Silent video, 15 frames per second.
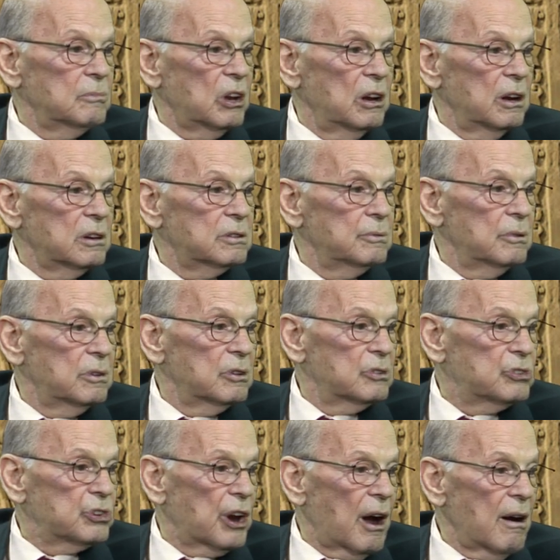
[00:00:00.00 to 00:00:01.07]
connection with the
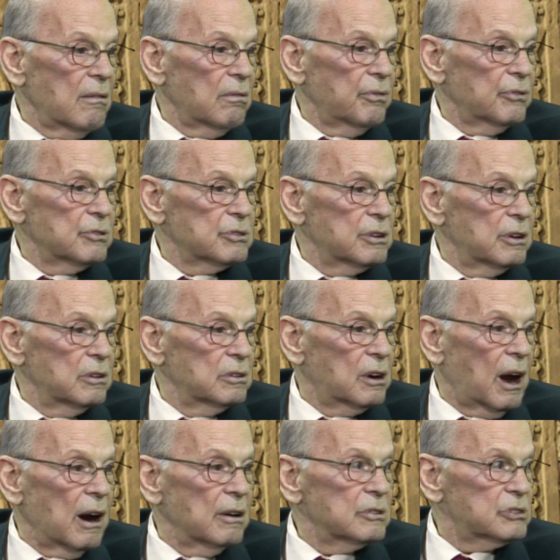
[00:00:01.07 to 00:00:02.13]
geographers there,
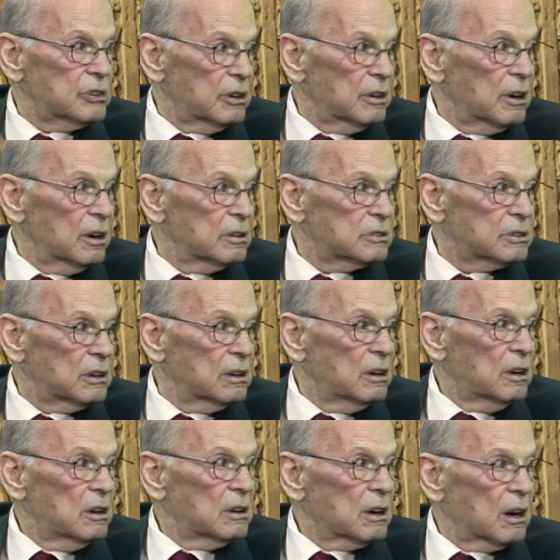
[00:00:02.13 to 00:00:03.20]
Carl Sauer? Yes,
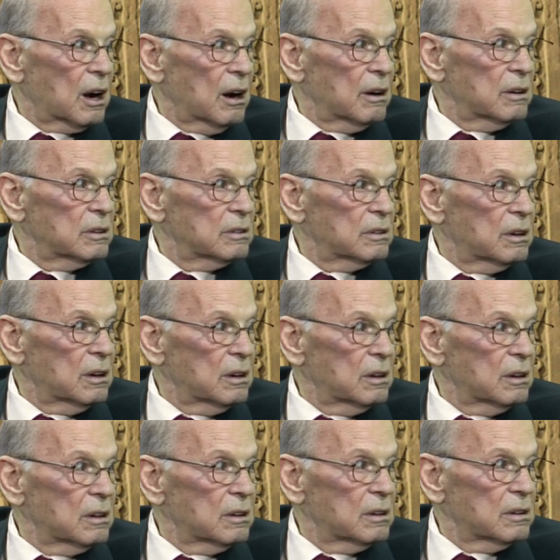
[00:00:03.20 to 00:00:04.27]
we did. Carl,
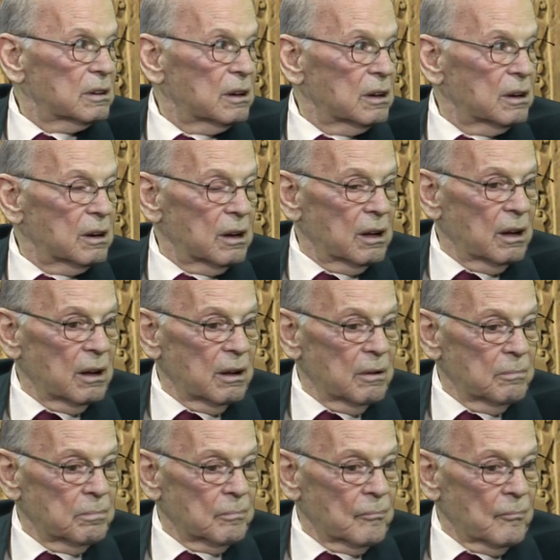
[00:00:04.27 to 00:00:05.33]
and
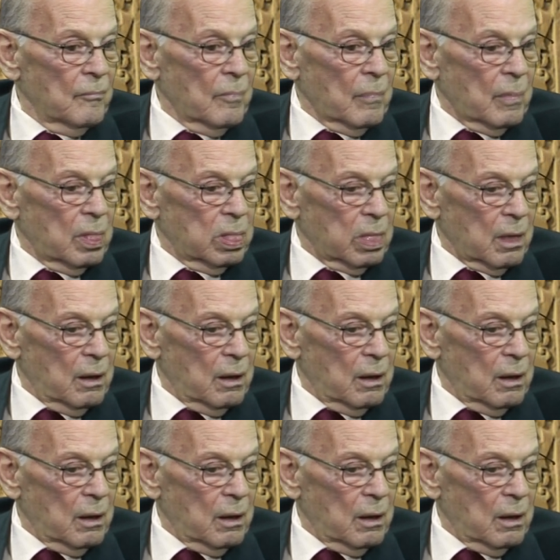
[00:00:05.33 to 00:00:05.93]
my